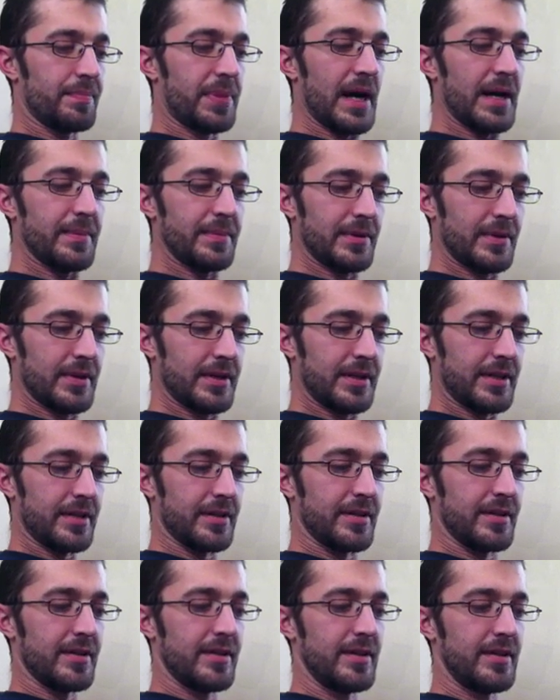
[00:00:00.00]
Pipe
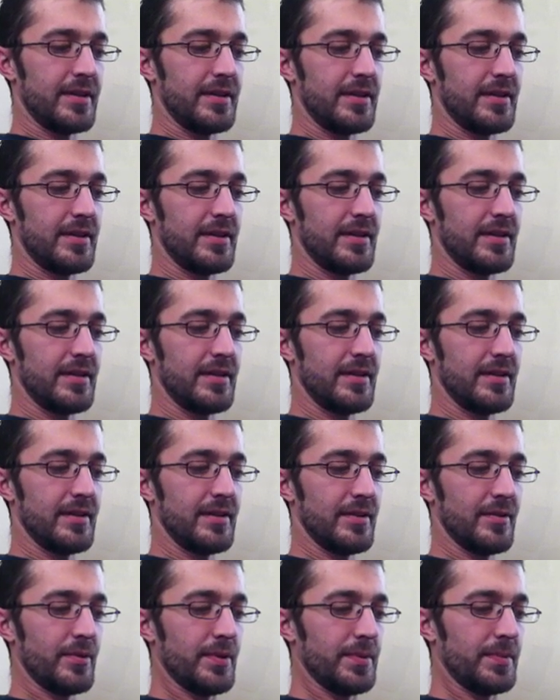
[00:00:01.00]
Lawyer,
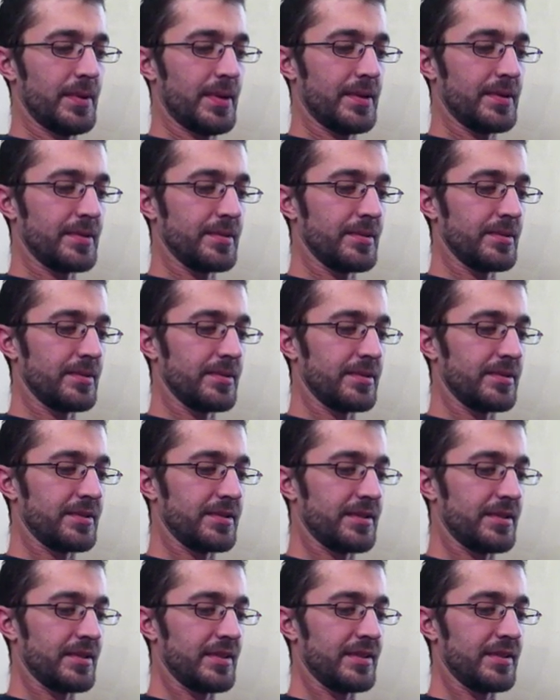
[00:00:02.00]
the
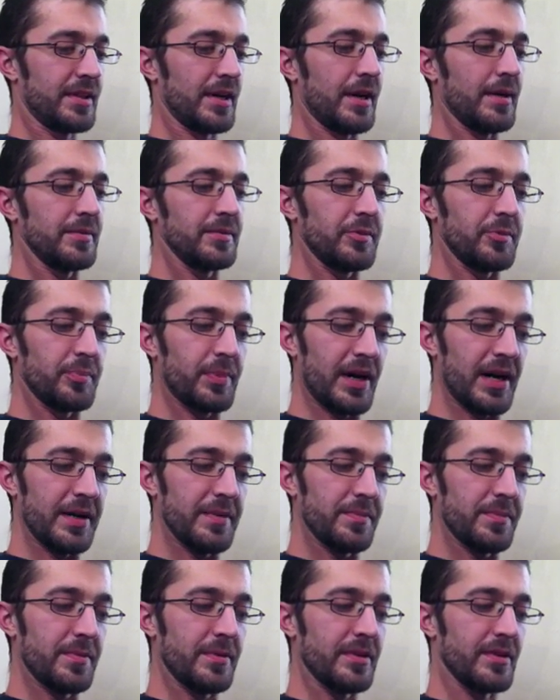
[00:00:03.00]
Woodwoes, Dom's
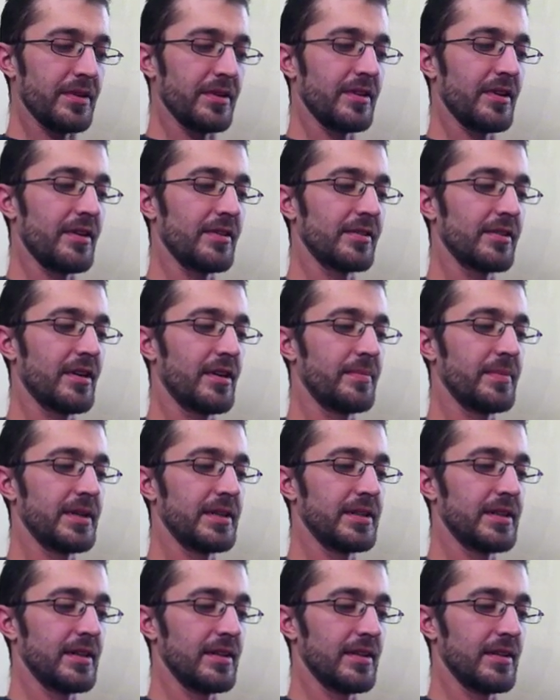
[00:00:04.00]
Pipe World all
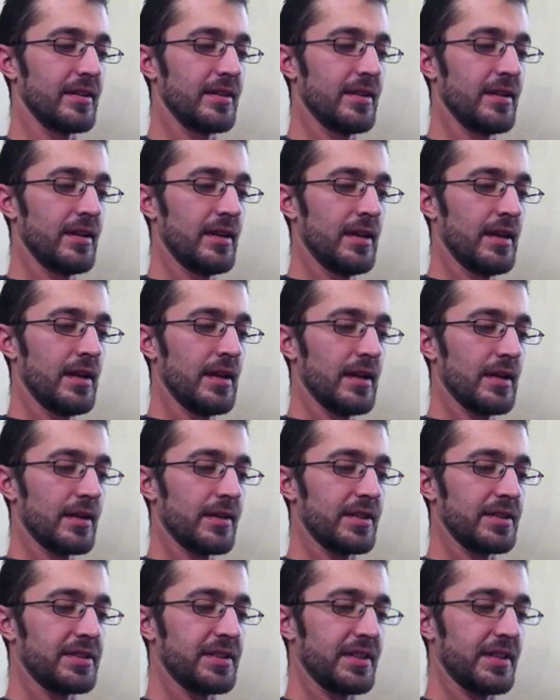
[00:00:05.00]
commented.
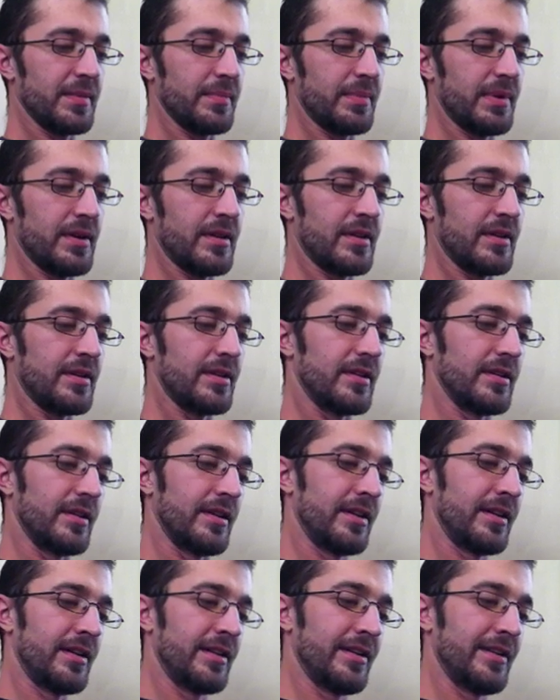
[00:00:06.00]
Crystal and
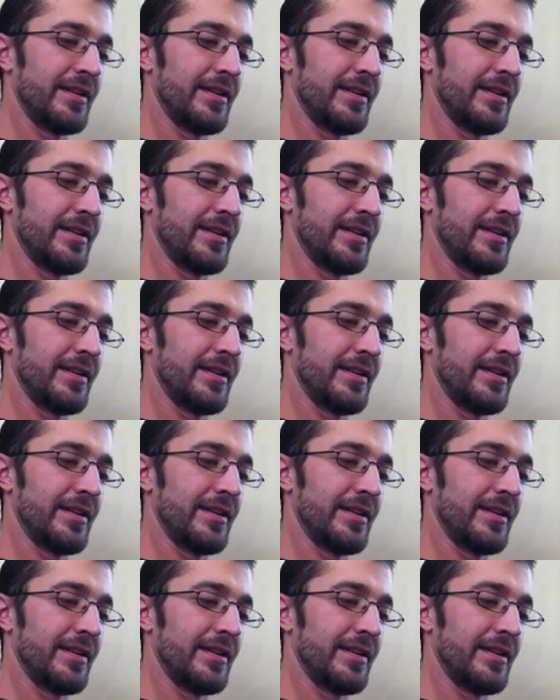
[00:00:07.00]
Burn.